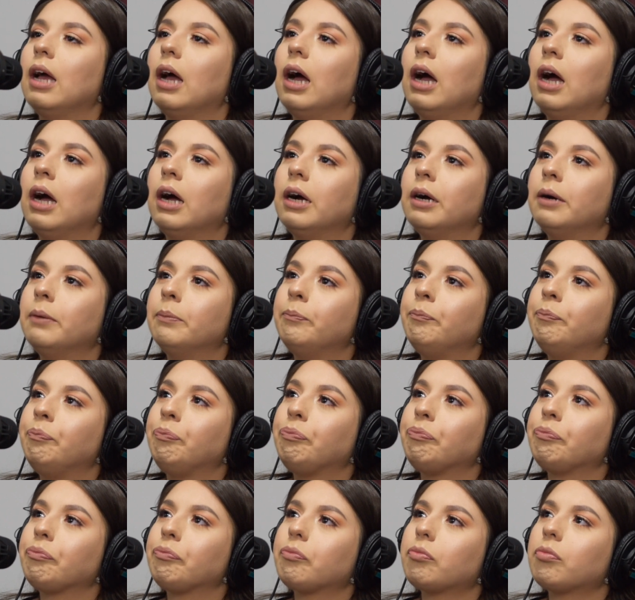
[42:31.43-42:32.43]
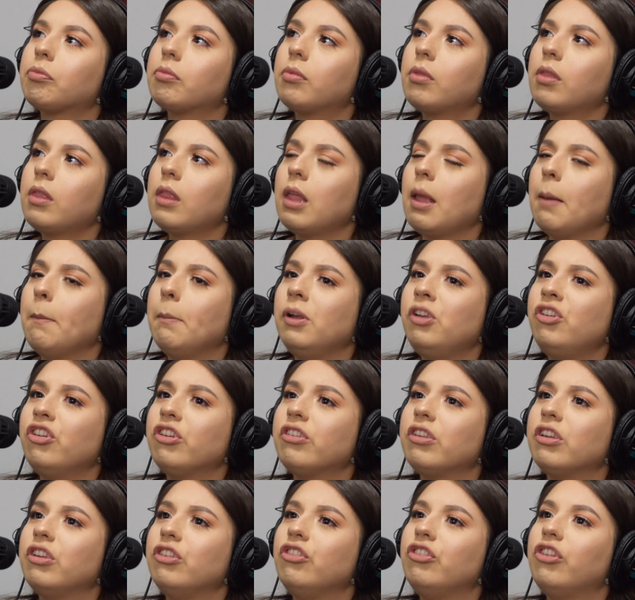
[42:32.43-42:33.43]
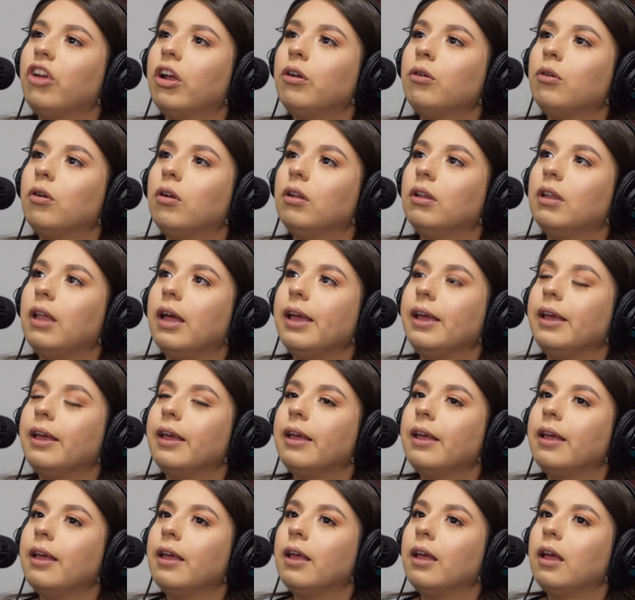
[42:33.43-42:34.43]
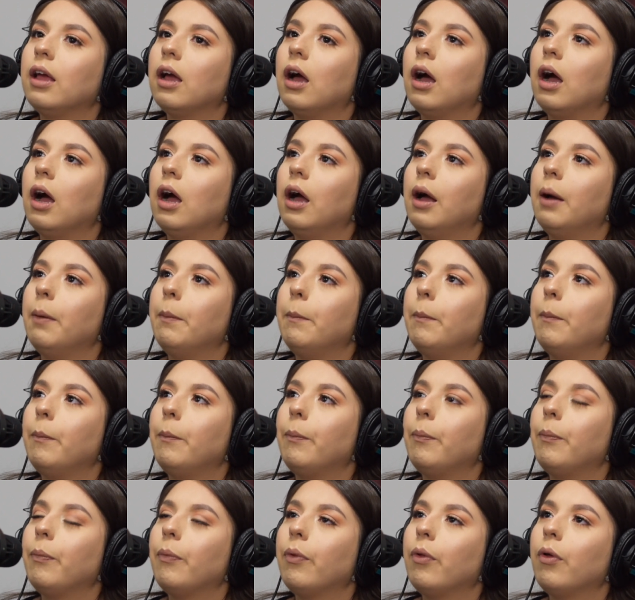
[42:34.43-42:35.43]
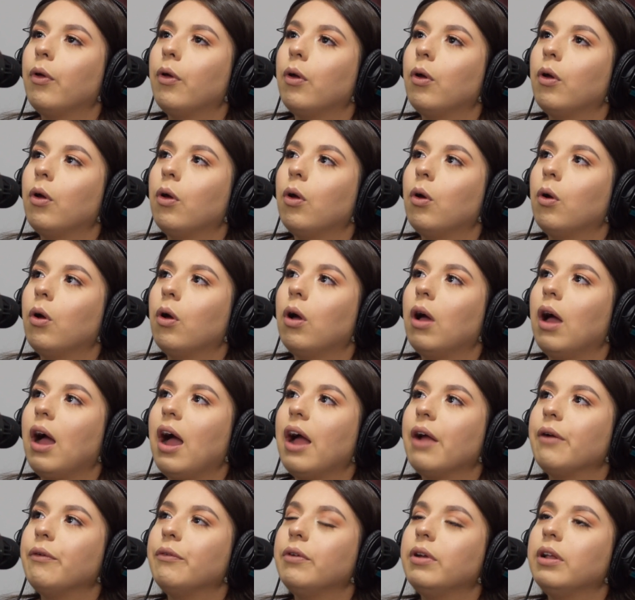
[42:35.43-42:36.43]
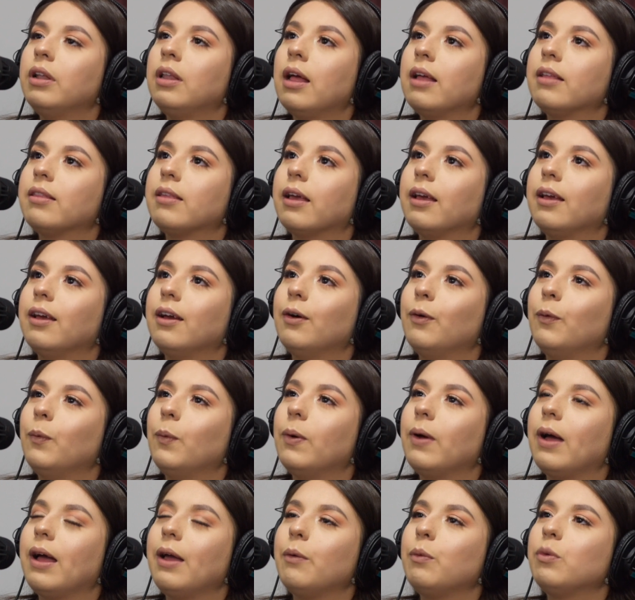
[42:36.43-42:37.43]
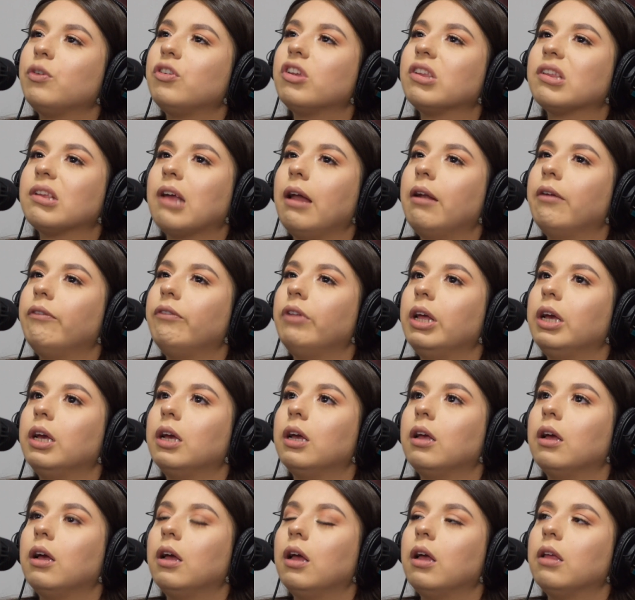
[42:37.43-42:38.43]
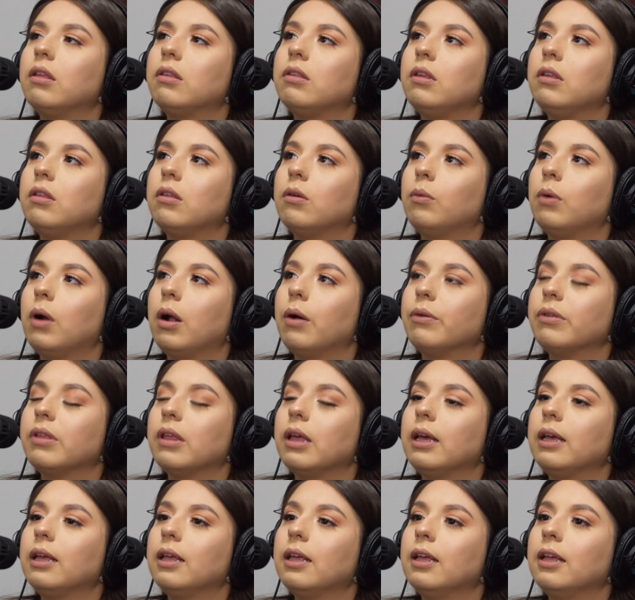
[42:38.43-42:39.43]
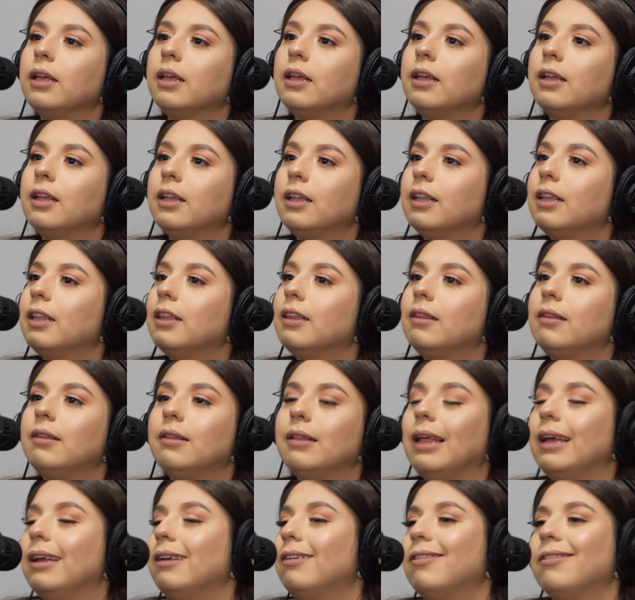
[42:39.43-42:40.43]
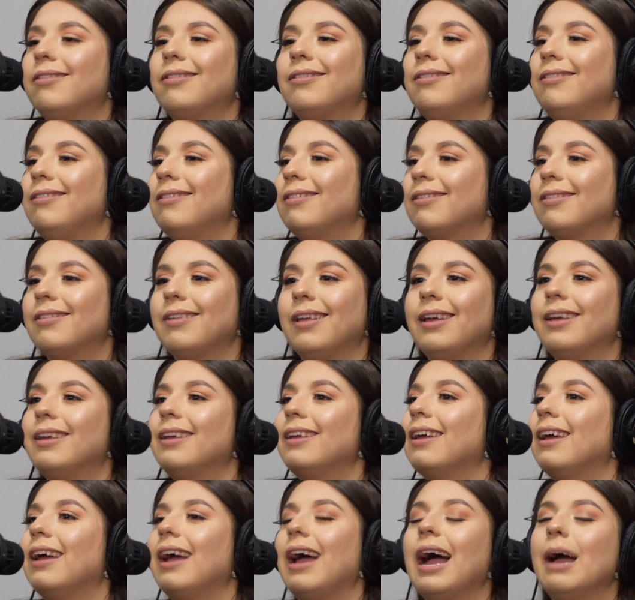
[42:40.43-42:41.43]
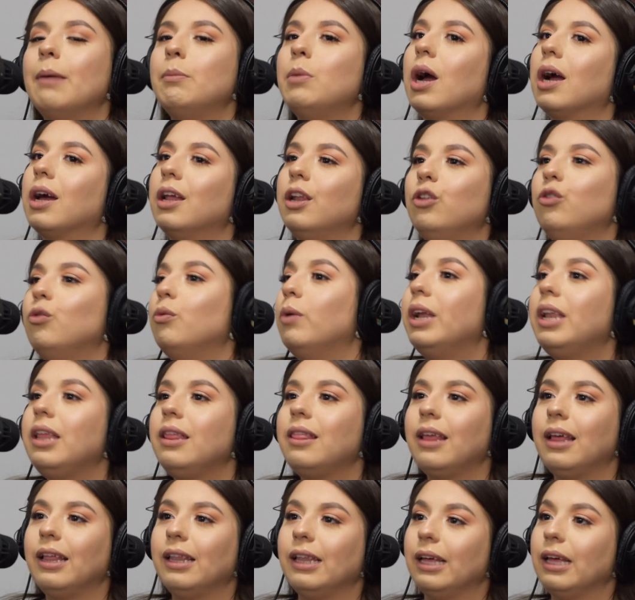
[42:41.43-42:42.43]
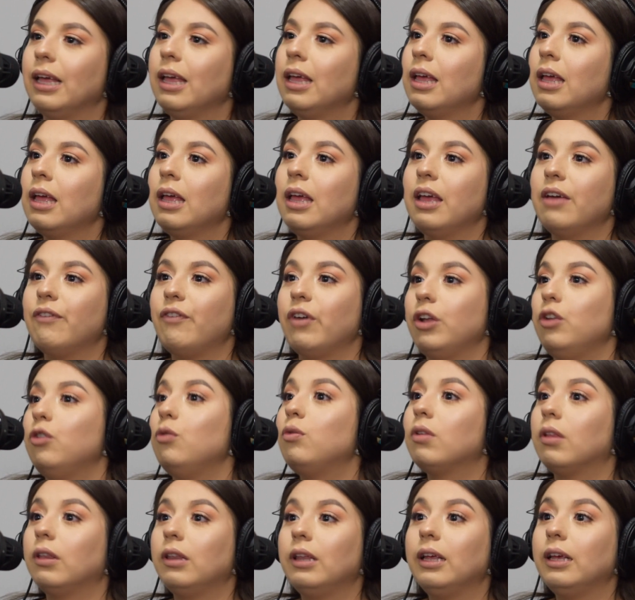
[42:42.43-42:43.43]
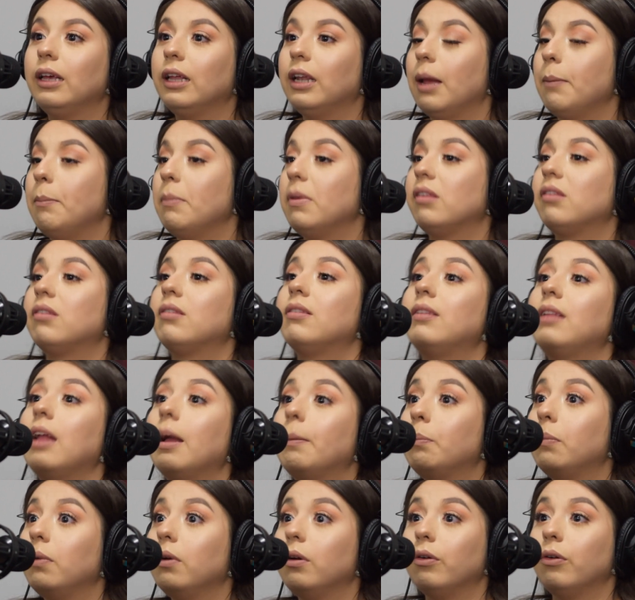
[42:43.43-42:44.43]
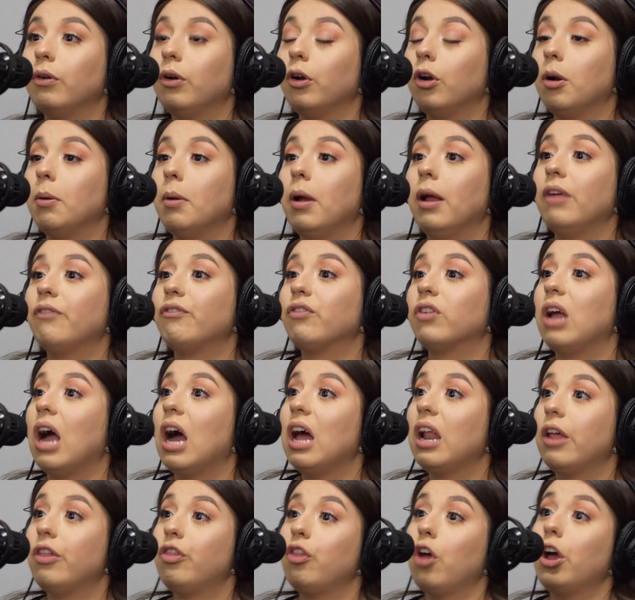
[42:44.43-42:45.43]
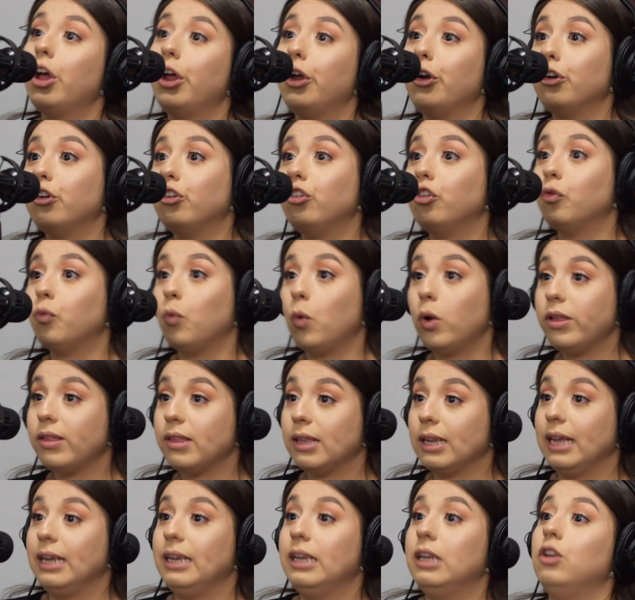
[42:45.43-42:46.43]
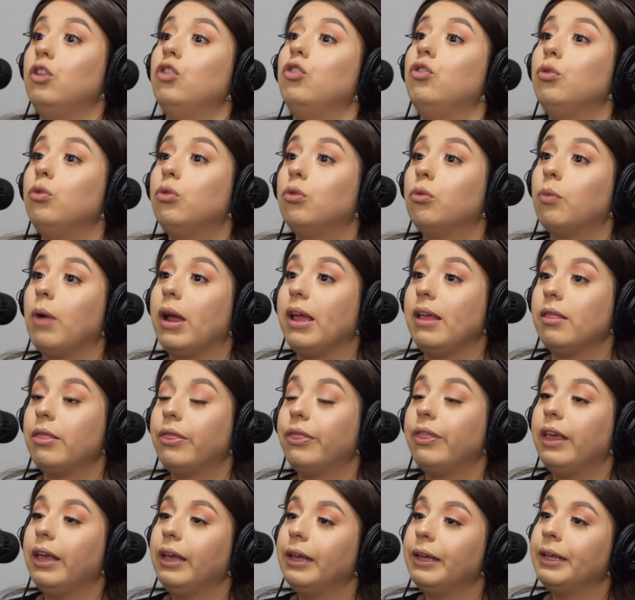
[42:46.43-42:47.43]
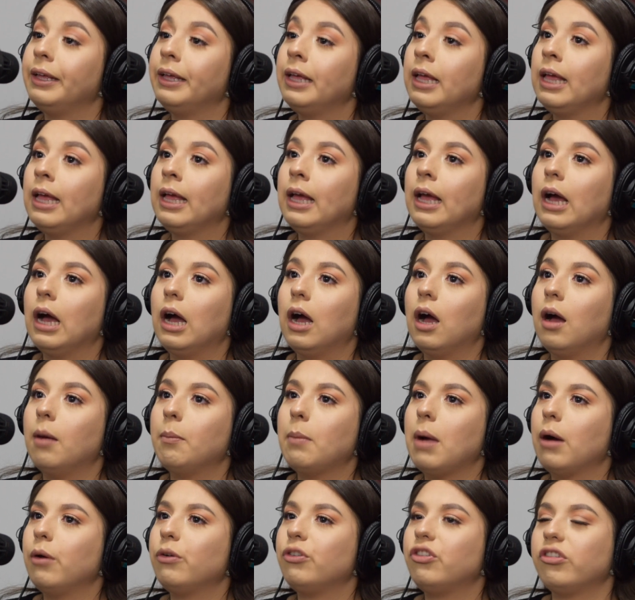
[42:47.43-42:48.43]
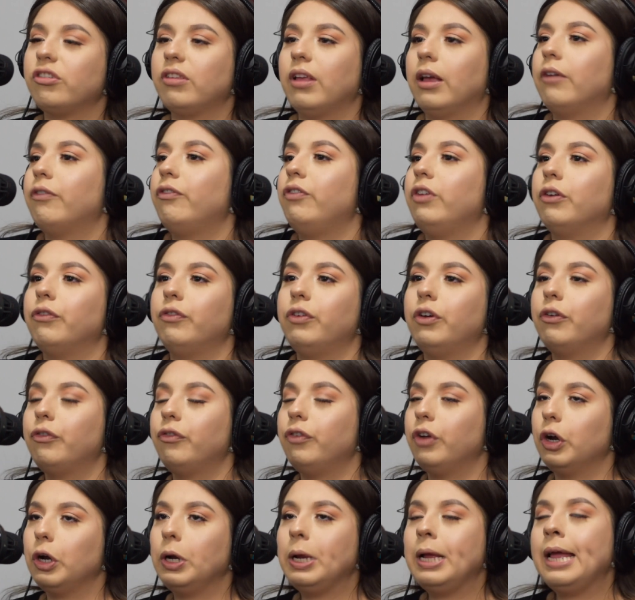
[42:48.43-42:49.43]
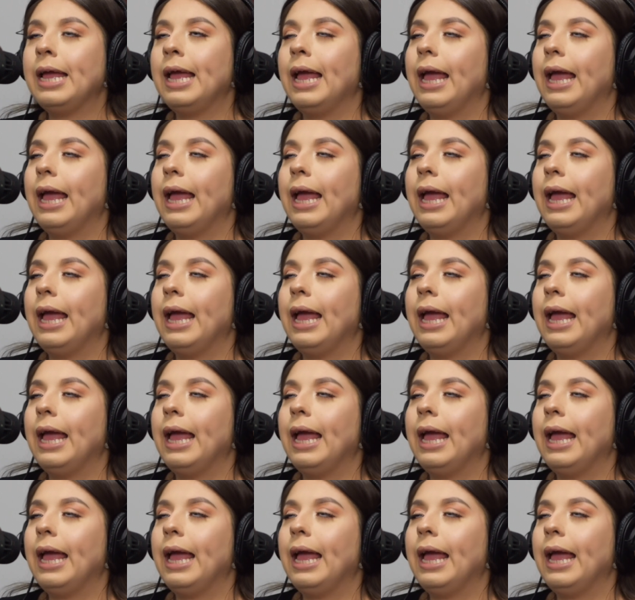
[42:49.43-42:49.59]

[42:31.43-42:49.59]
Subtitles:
But just in general, like, I realized like it was just kind of like a season where I was like just like, I'm not going to do anything. Like if I do something and I misstep, or if God, I thought I heard your voice and I didn't do the right thing. I was just like fear.